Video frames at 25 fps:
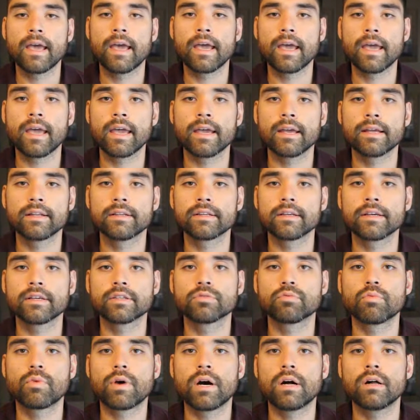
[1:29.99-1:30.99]
and
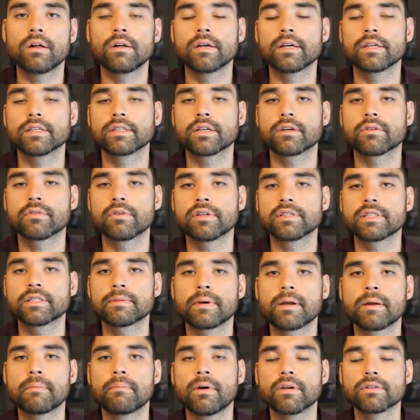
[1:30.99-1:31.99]
as well as increase
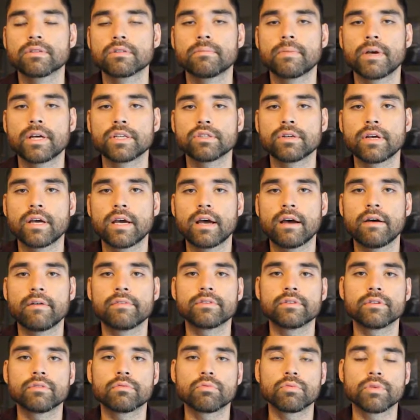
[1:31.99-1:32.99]
the amount of muscle mass you
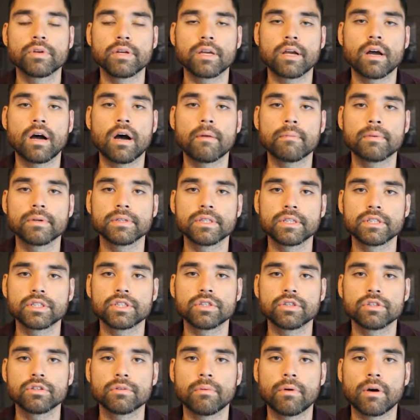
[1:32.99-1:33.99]
have to
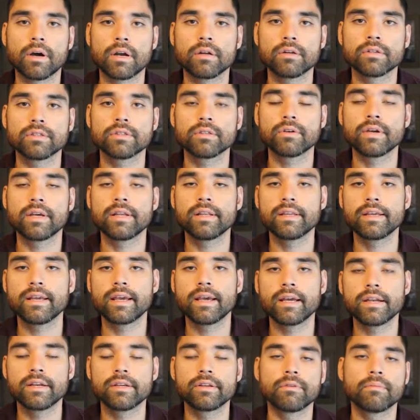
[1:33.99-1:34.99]
recomposition your body. So in the
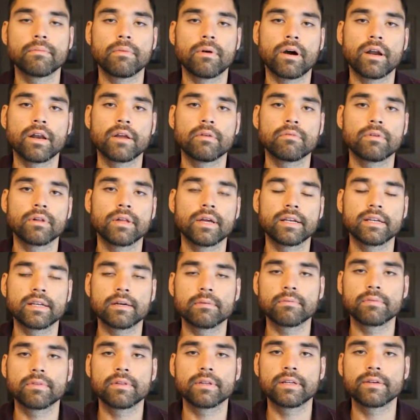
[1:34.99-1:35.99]
end, your body will end
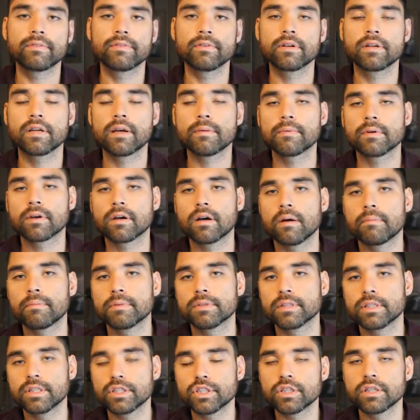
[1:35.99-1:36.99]
up with a different type of
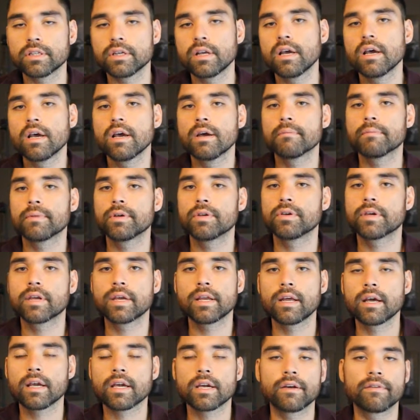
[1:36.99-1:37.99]
composition, but you
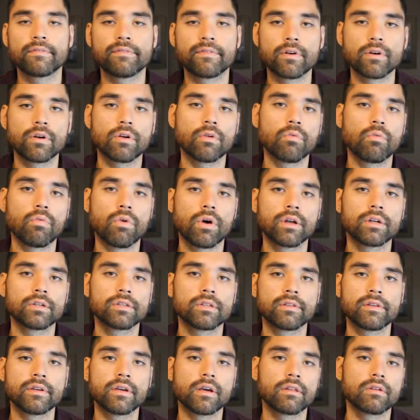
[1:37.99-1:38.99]
cannot convert one
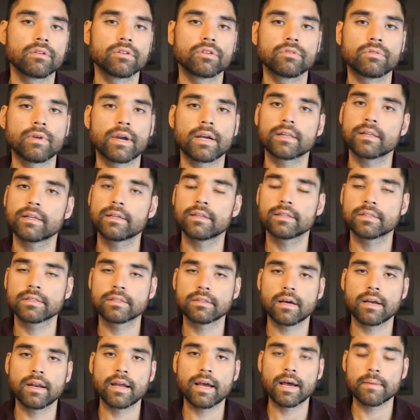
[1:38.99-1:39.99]
to the other directly. It
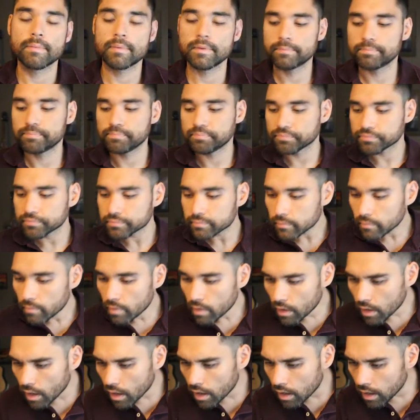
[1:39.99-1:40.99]
does not happen.
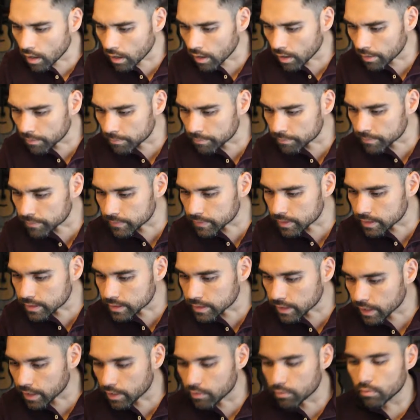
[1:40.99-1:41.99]
The
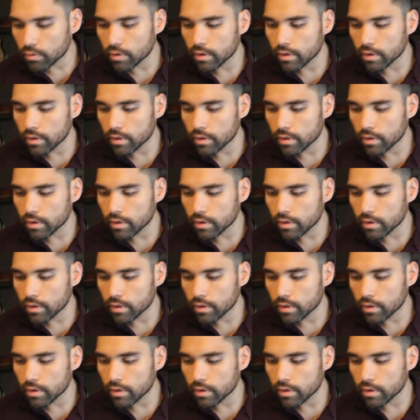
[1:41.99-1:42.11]
second